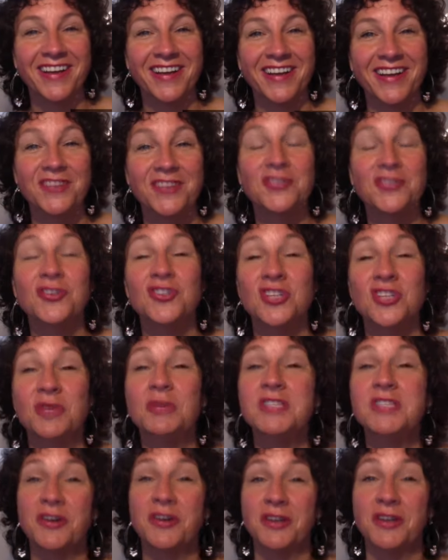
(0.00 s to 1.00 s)
So she
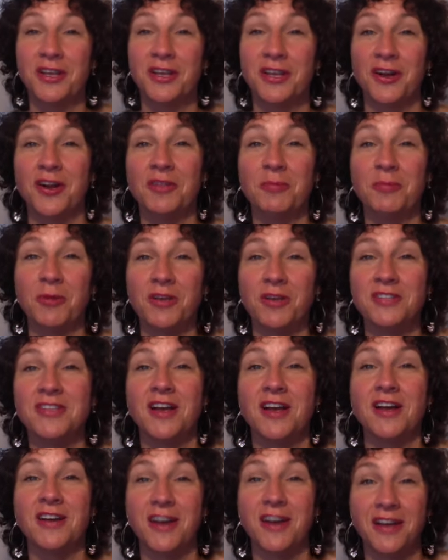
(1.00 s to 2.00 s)
was hearing the Garth Brooks
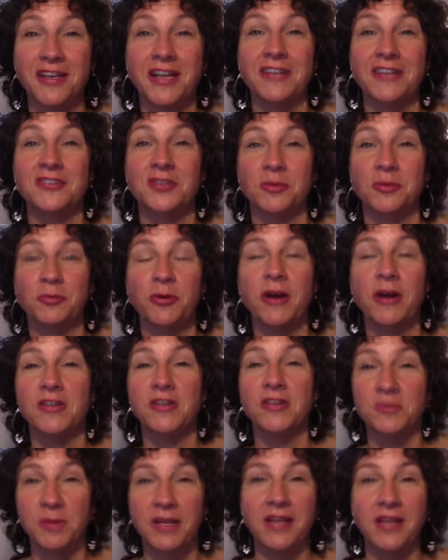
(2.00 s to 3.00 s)
song, Unanswered
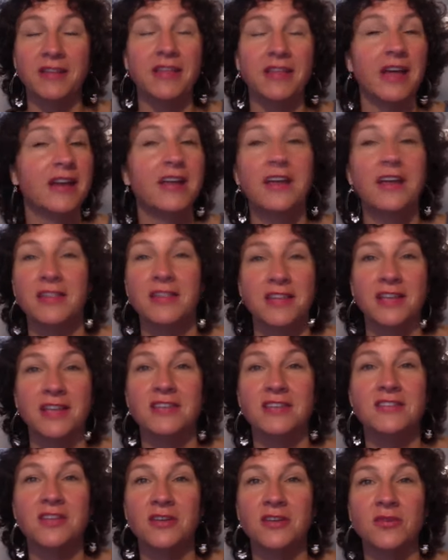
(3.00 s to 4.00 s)
Prayers, meaning that things
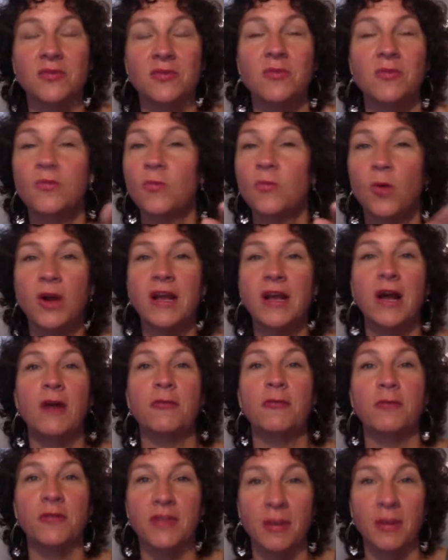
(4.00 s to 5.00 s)
didn't work out
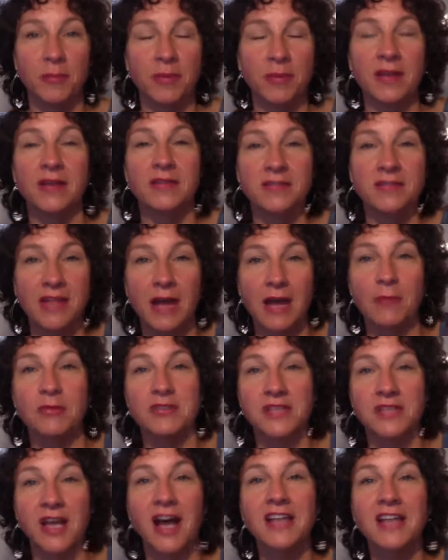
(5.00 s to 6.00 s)
for them because that was
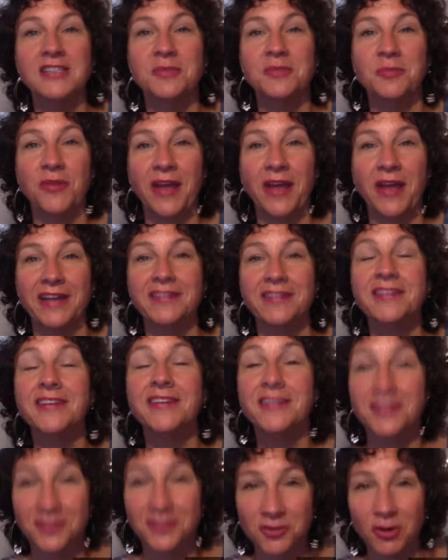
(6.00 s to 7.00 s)
God's plan.
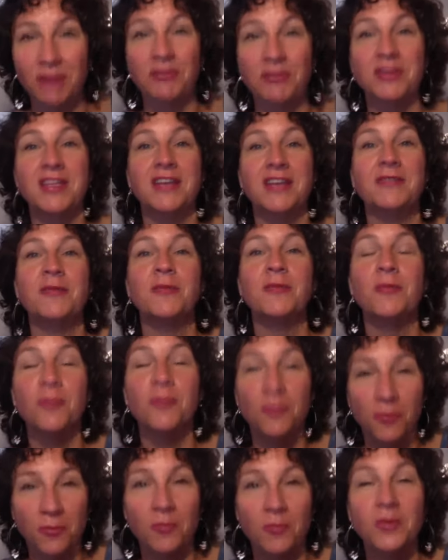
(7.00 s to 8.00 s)
So everything,
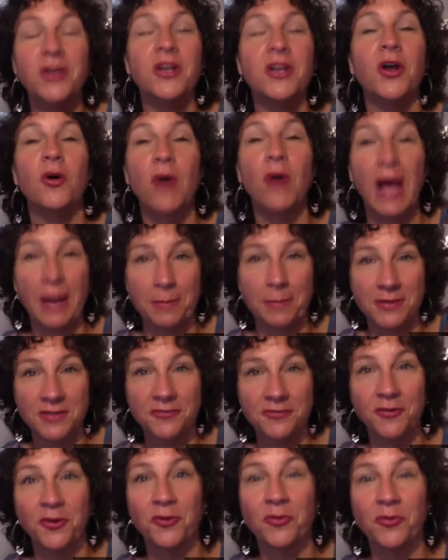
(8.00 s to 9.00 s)
happens
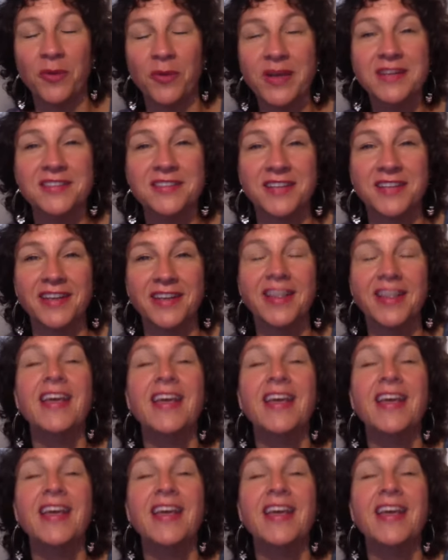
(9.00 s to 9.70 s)
for a reason.